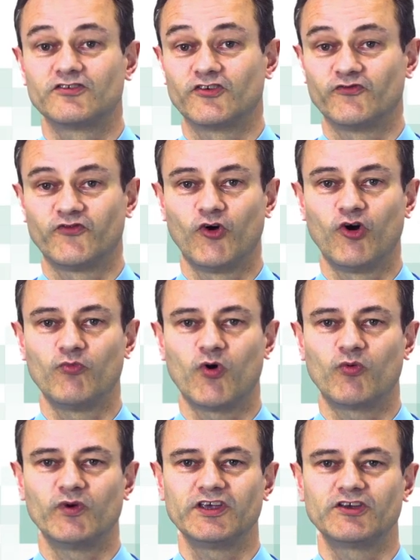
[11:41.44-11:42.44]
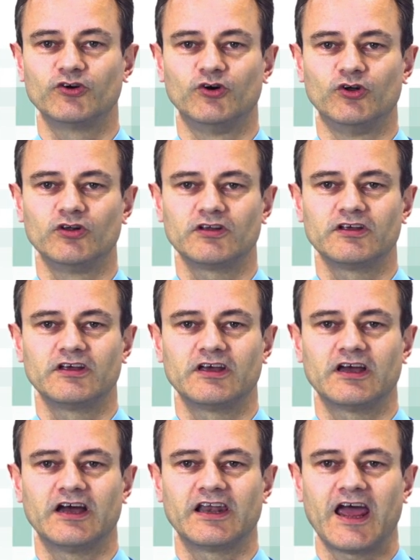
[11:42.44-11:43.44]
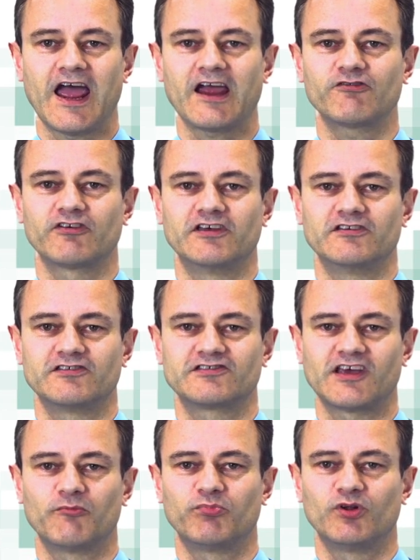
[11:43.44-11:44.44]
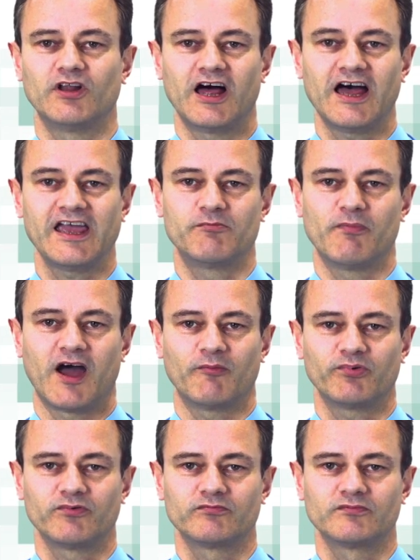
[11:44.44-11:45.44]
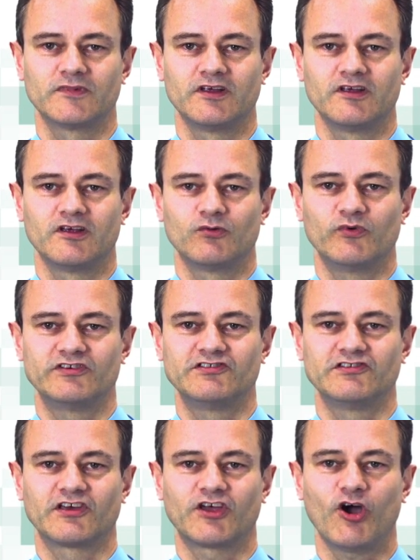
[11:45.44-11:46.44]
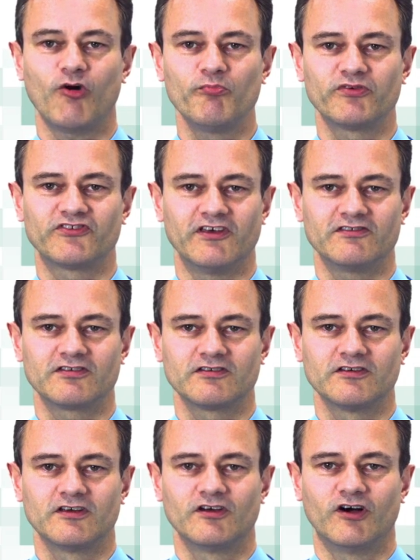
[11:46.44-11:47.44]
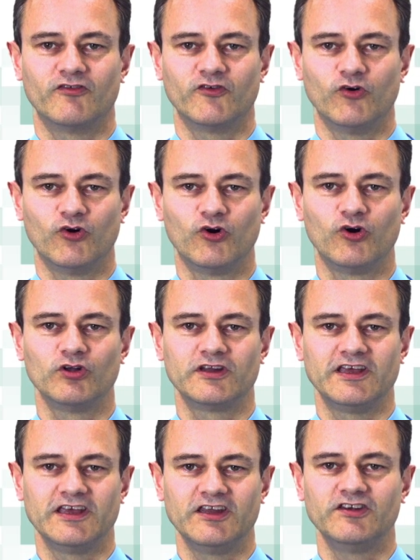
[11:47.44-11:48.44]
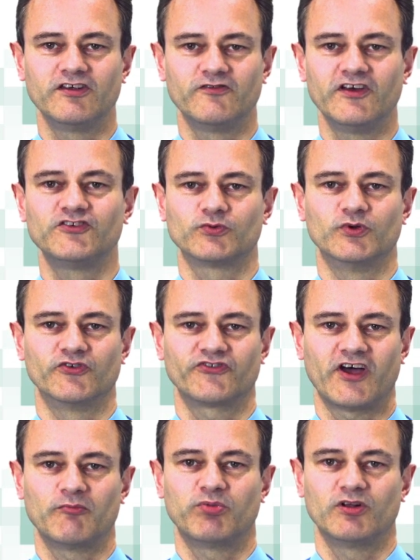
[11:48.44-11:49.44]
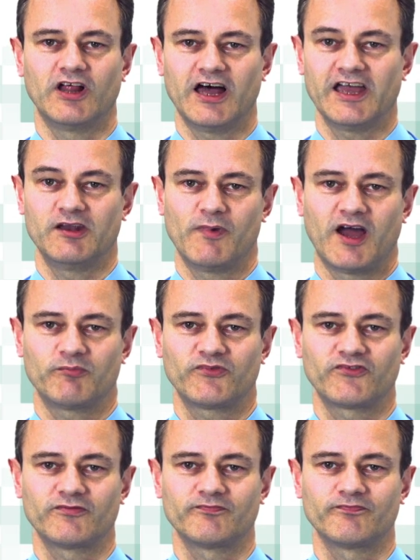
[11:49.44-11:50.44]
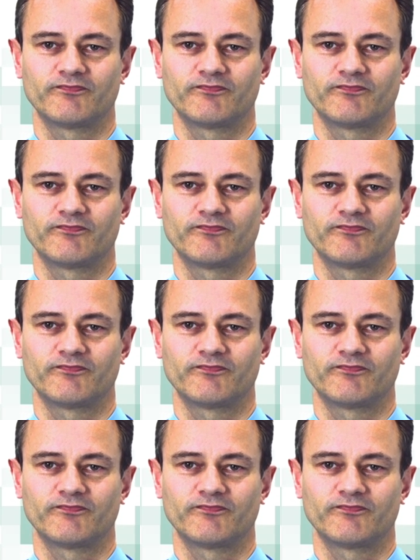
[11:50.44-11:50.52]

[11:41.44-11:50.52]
to form what we call an aggregate sample ion map, which is a composite of all the individual sample ion maps.